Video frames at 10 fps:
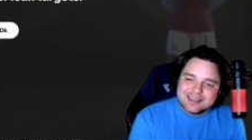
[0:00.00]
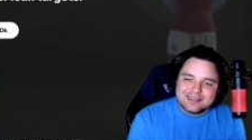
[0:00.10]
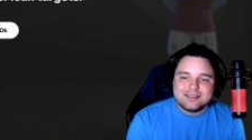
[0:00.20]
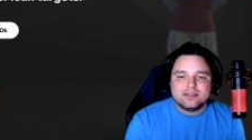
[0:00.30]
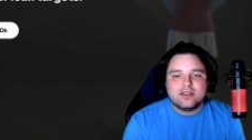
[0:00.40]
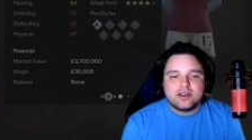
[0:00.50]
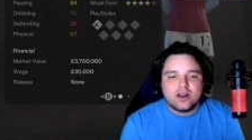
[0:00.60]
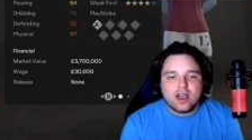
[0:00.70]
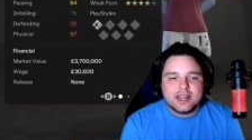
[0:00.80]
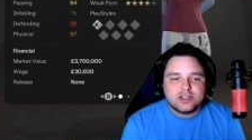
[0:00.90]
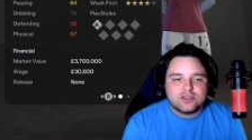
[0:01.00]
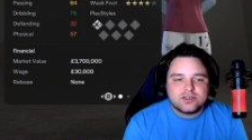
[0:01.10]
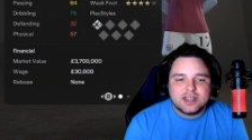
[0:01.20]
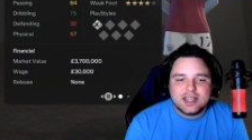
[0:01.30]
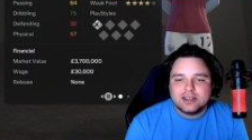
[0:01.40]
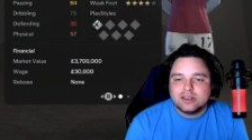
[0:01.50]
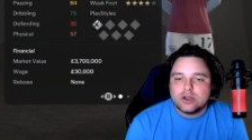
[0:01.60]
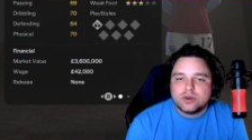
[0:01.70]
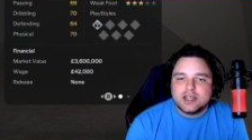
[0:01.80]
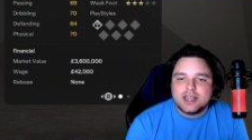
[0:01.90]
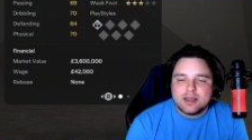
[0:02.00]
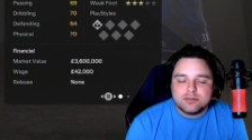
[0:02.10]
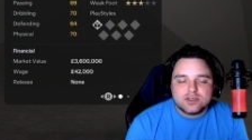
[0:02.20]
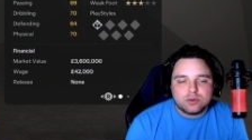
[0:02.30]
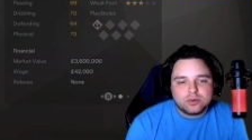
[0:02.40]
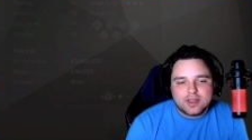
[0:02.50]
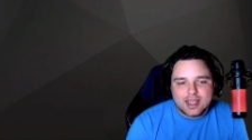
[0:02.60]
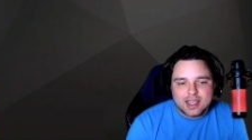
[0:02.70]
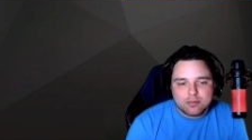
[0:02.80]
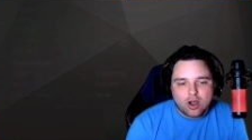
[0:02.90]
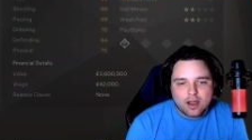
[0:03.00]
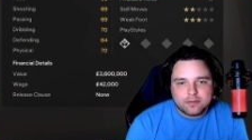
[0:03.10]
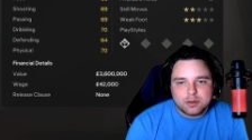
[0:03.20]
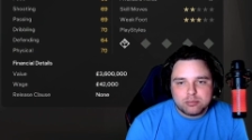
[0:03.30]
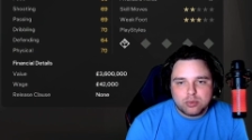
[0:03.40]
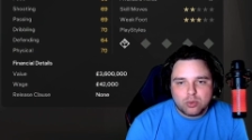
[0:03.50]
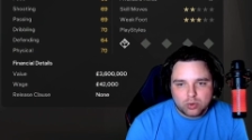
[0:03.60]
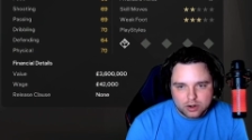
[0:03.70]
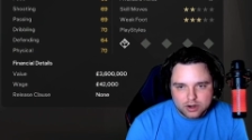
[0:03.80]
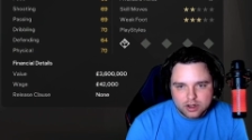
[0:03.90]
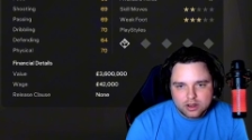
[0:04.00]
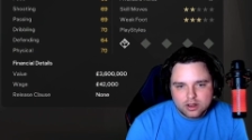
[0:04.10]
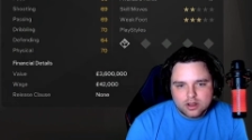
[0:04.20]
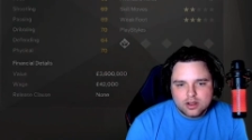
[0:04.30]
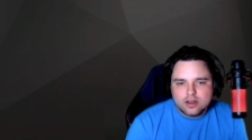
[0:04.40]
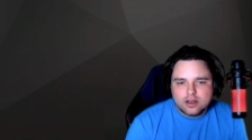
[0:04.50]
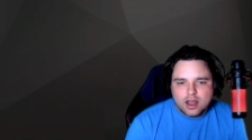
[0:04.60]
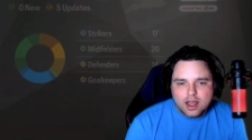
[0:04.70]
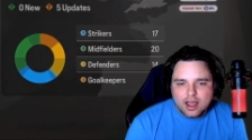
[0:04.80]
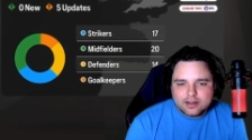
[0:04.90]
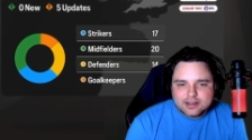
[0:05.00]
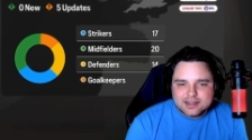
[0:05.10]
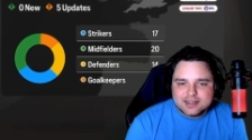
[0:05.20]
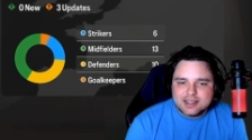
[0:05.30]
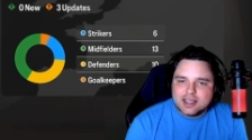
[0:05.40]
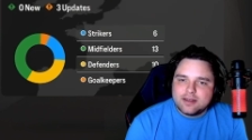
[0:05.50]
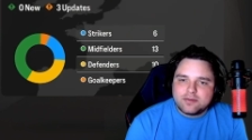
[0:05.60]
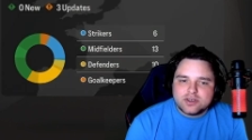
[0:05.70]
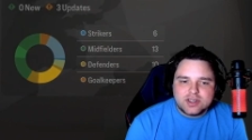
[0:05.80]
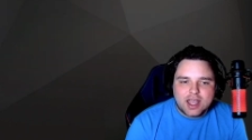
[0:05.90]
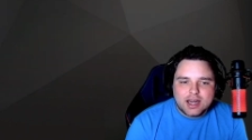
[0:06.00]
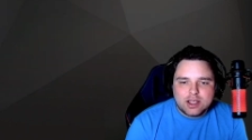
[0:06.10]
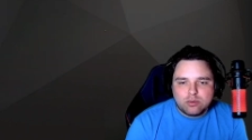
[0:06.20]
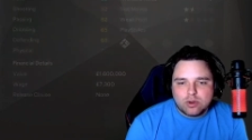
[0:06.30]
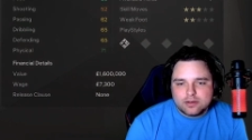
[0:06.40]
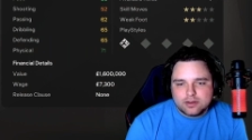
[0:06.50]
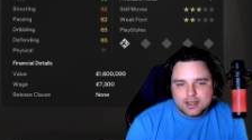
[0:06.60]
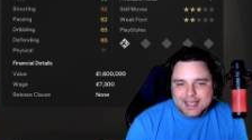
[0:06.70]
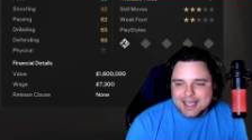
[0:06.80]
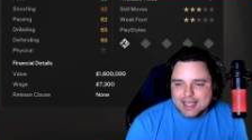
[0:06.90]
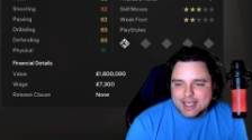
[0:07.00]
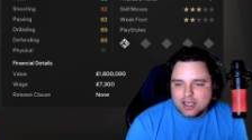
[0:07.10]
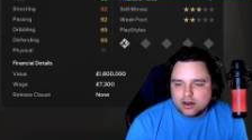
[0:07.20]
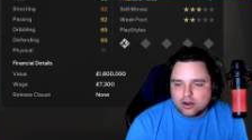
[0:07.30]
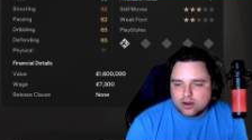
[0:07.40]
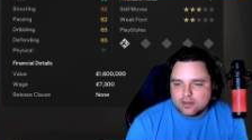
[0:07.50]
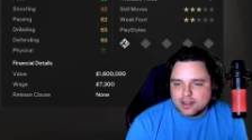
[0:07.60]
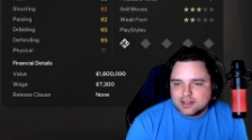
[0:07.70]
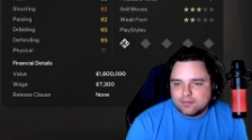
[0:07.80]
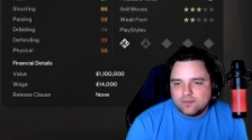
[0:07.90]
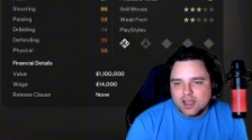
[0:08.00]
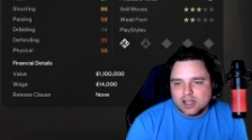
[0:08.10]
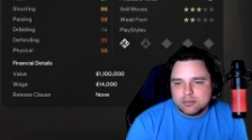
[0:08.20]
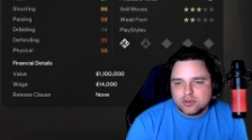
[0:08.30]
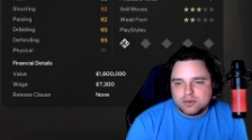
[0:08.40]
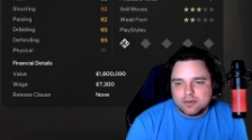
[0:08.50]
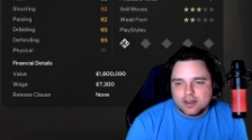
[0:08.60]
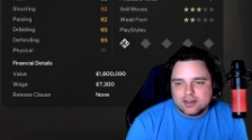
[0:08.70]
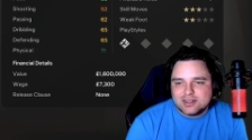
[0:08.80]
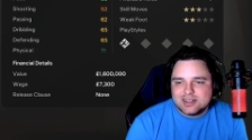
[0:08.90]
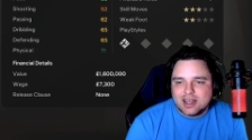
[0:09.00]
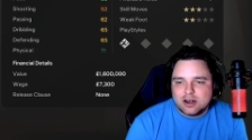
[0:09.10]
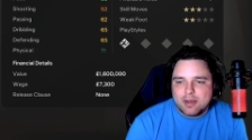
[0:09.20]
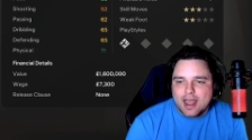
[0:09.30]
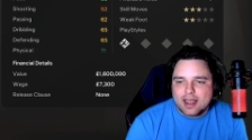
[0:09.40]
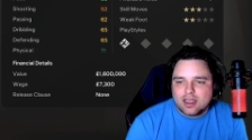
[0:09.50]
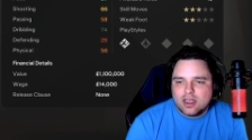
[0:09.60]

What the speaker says: They're not interested in loaning him, so we'll take him off the board. Let's see if there's anyone here that's available. So we've got a center back.